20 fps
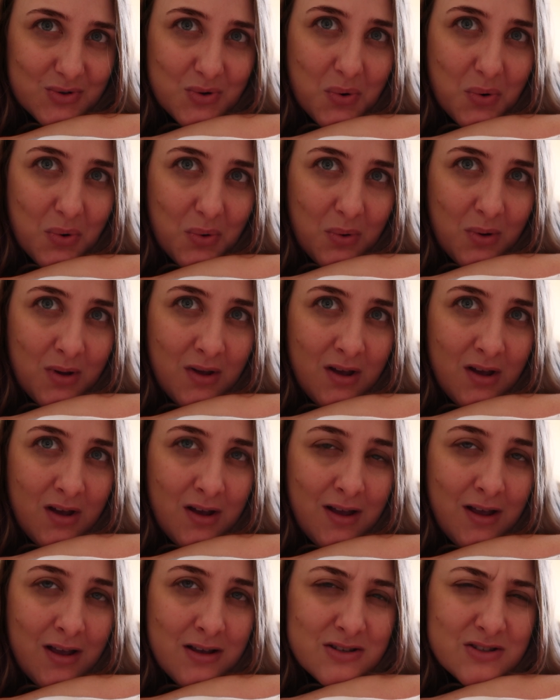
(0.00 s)
at all.
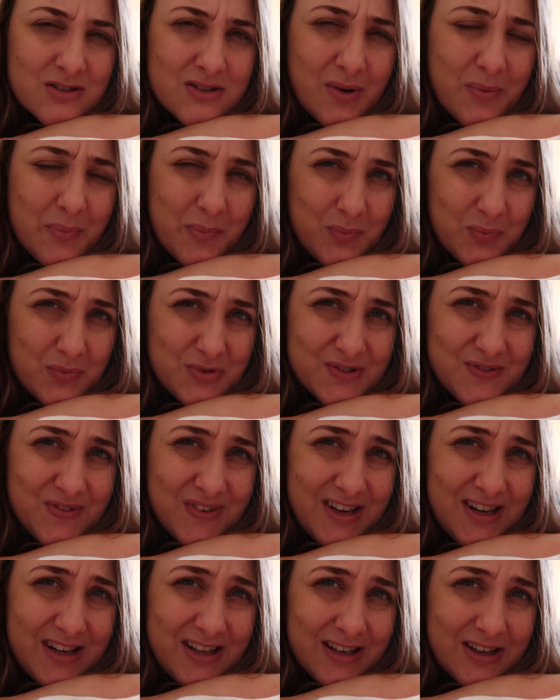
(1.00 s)
So I was
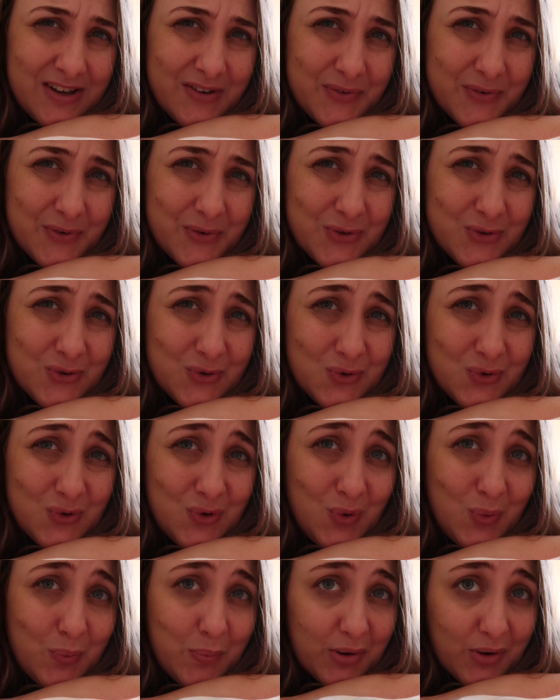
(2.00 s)
feeling
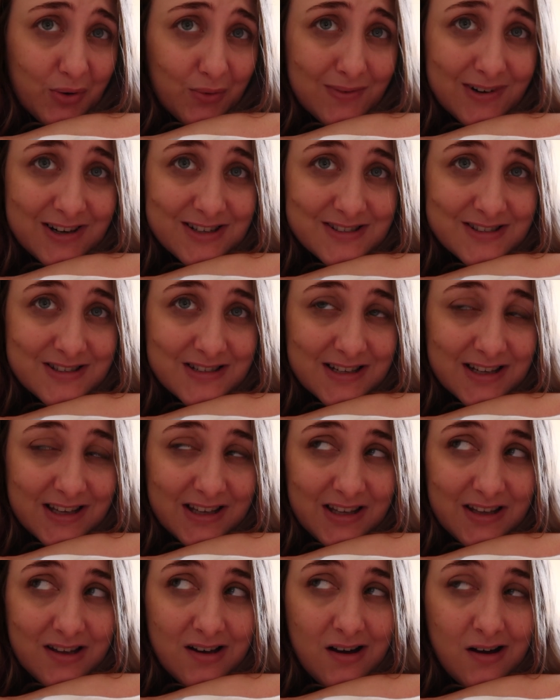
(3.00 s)
super
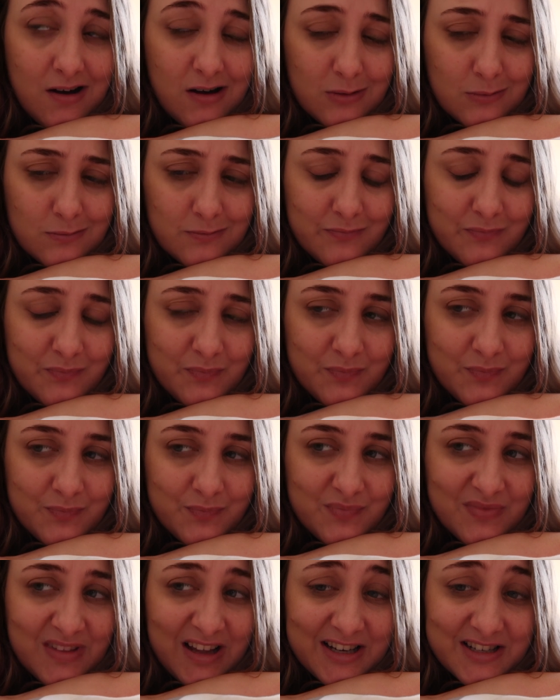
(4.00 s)
rusty.
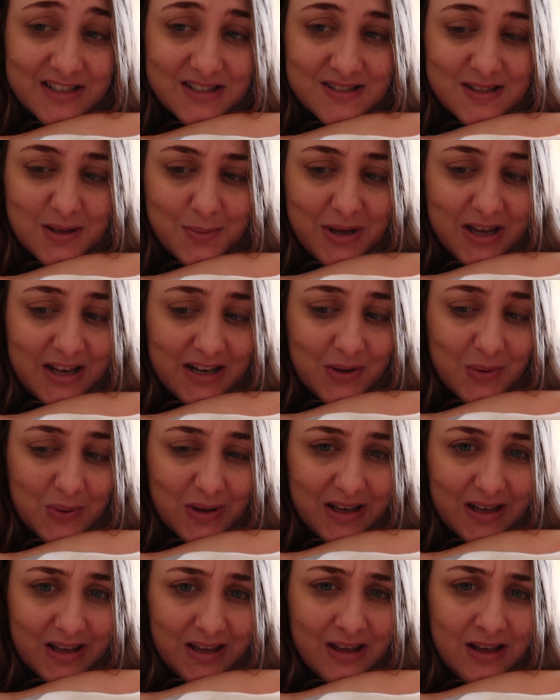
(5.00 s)
I did some
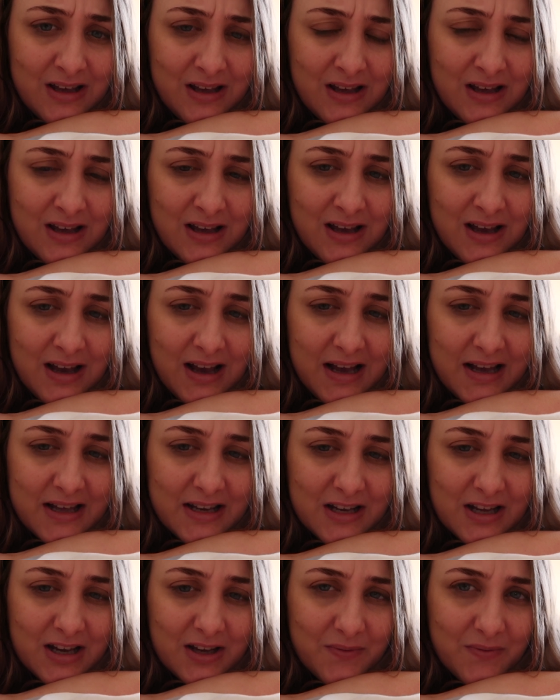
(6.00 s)
anyway.
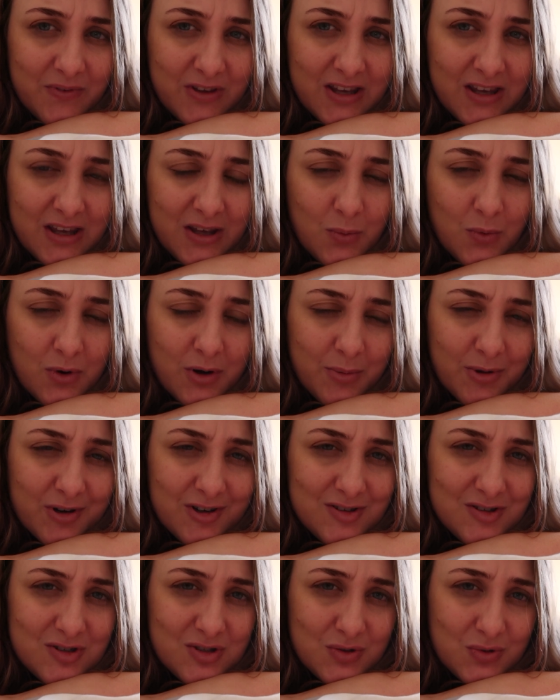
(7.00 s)
And I'm thinking what I'm going
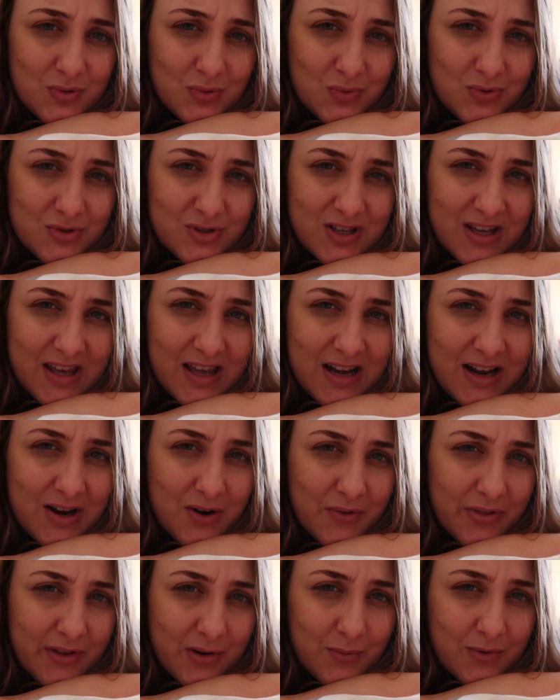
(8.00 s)
to do to get
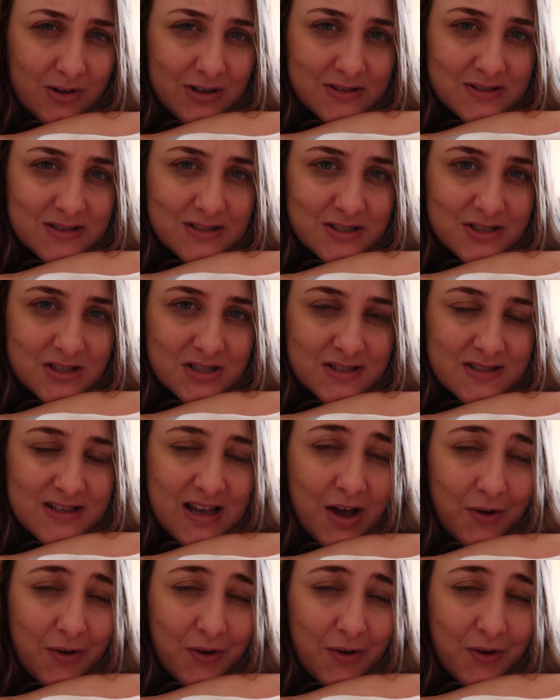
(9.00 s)
out of that rust is just